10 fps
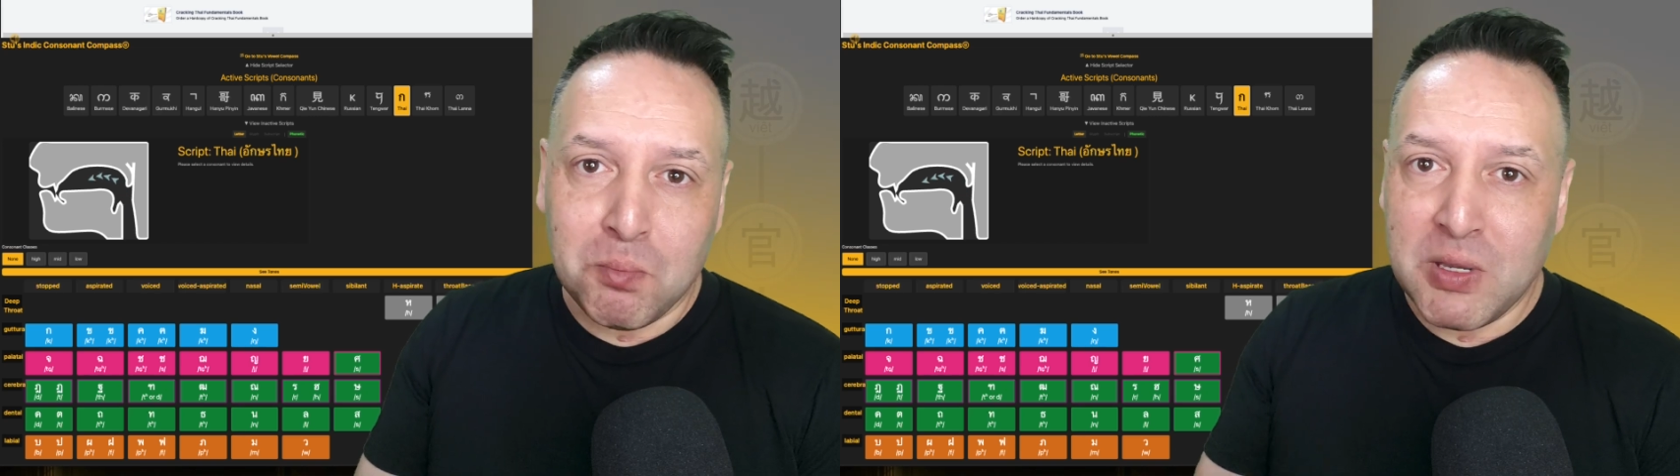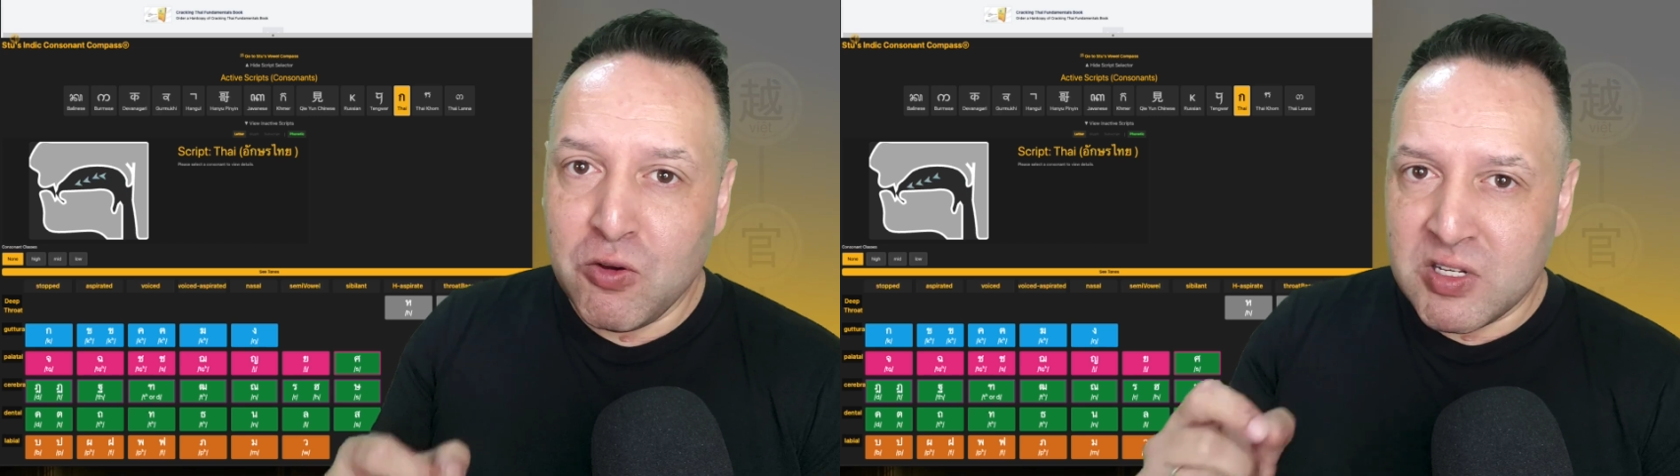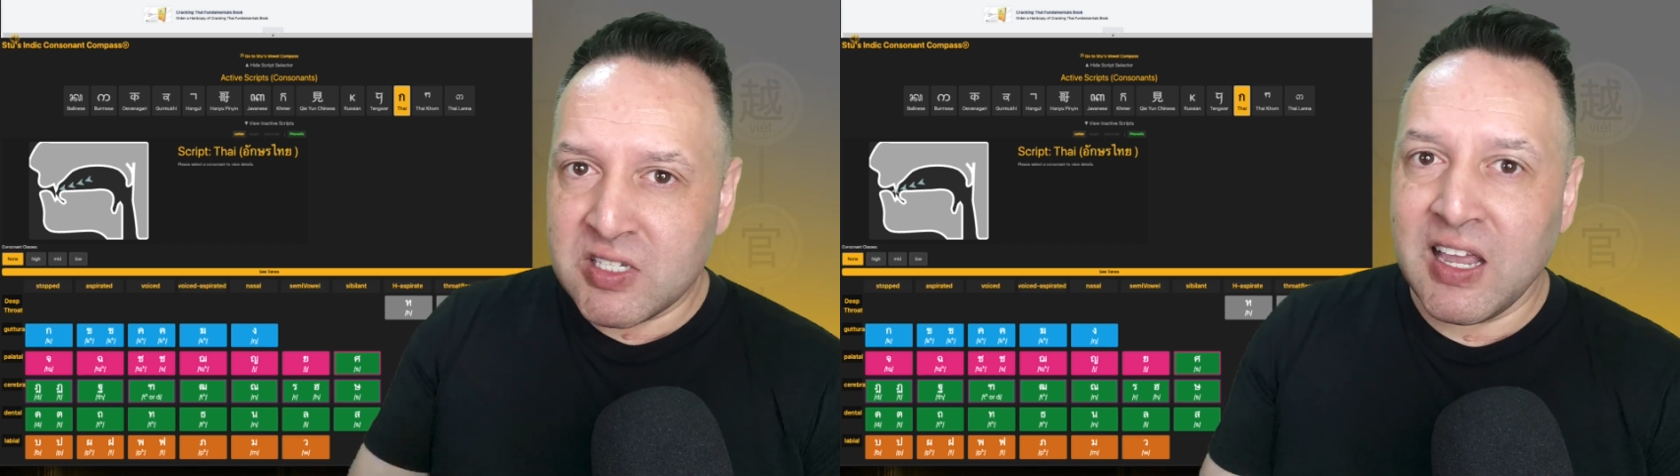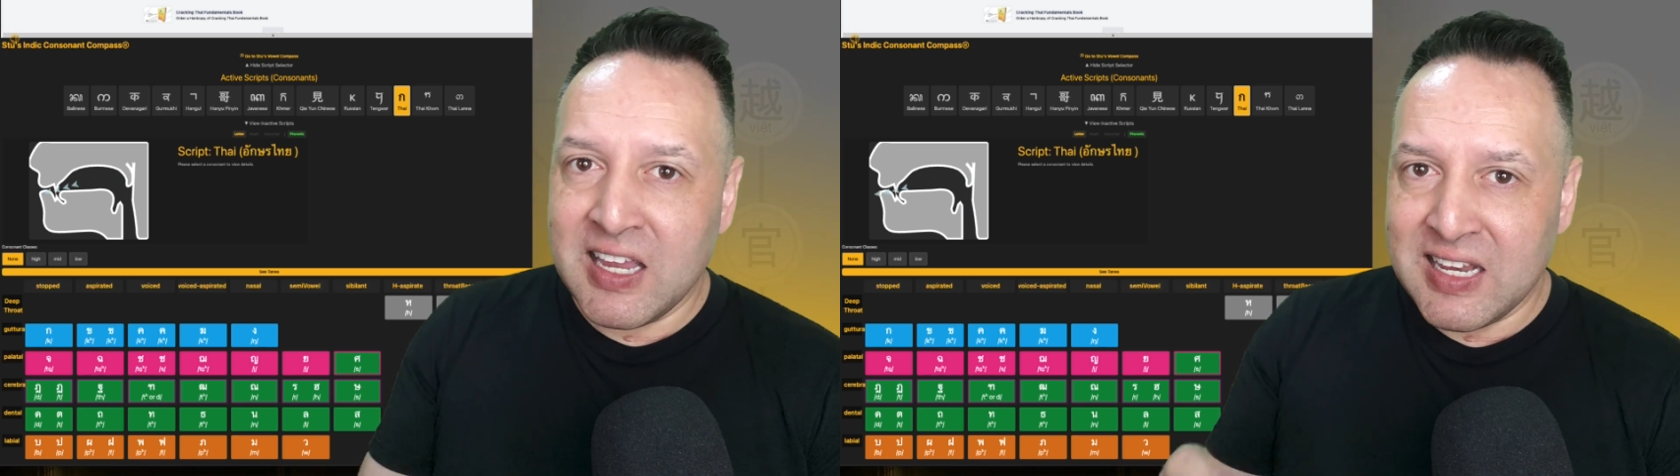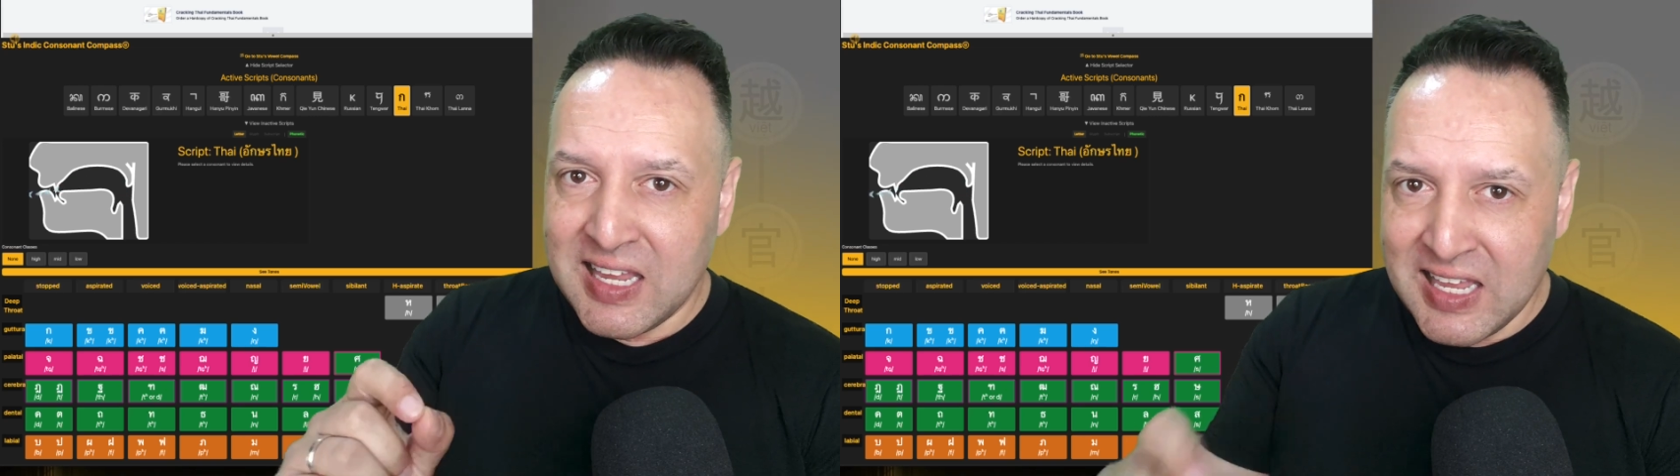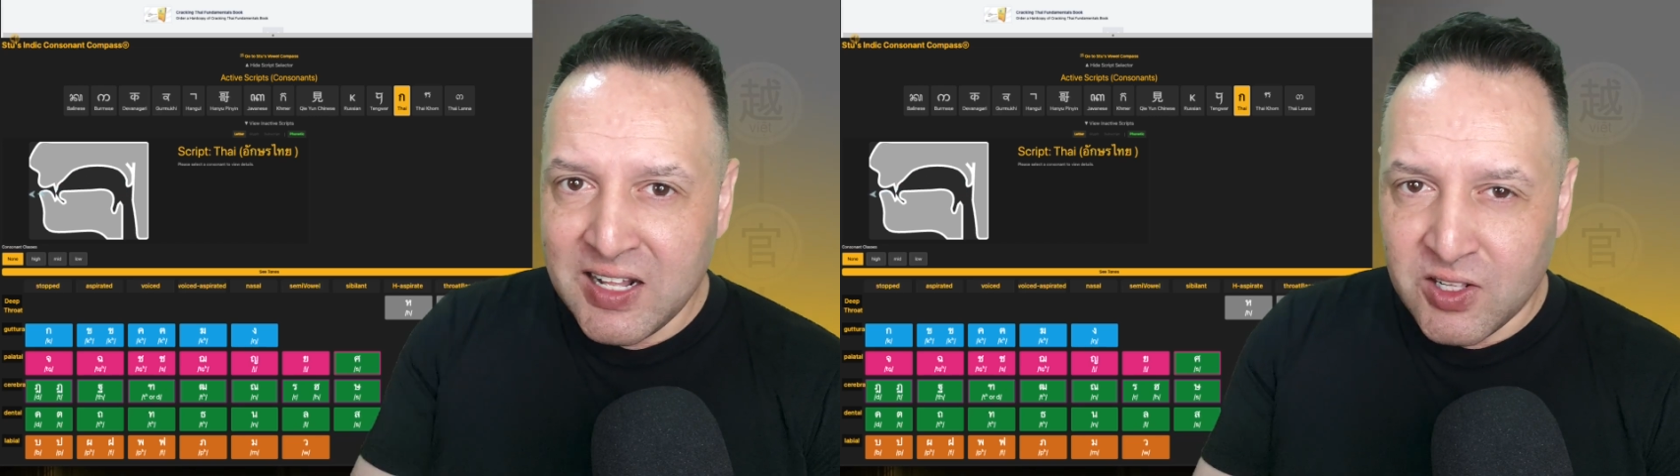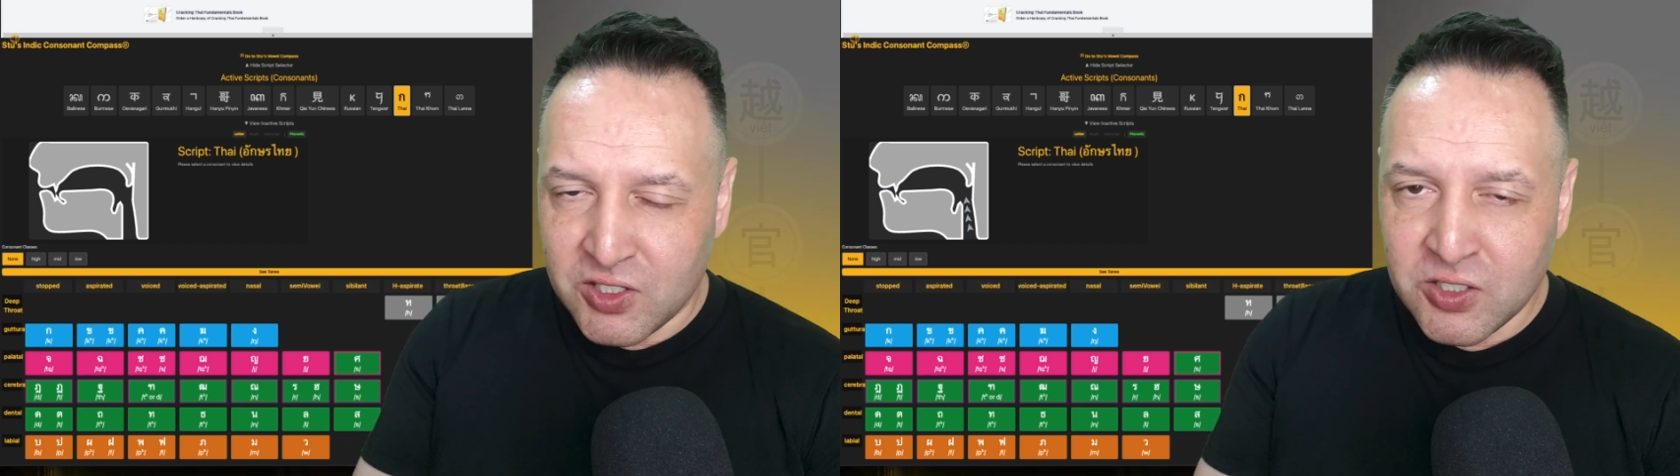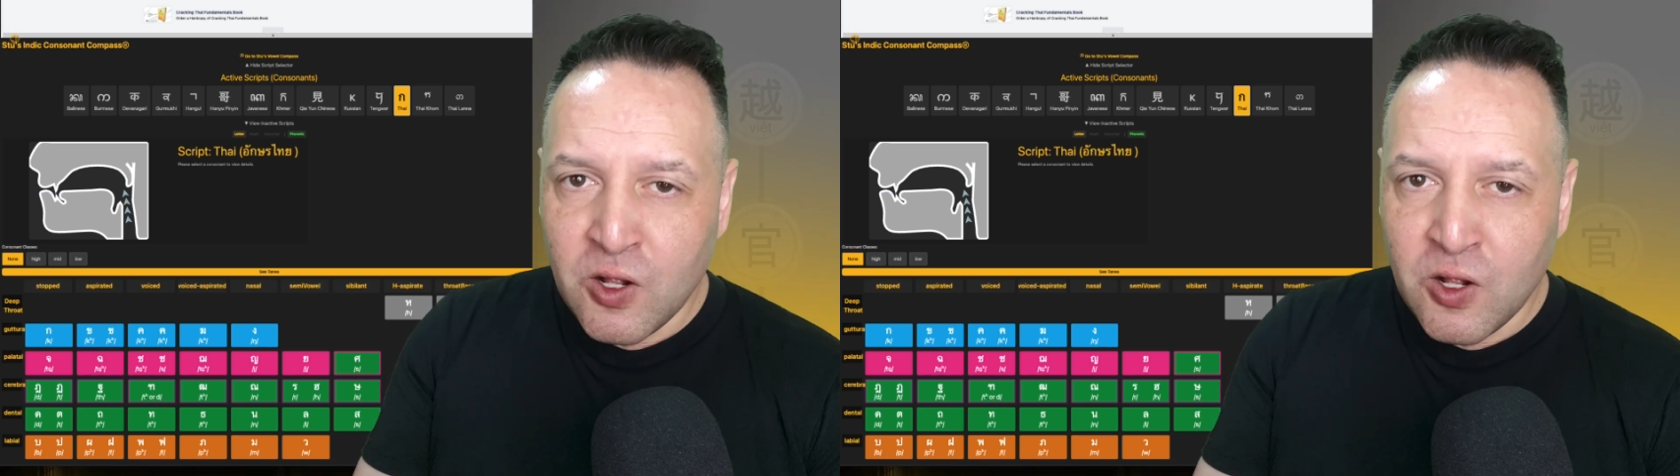be risque in English.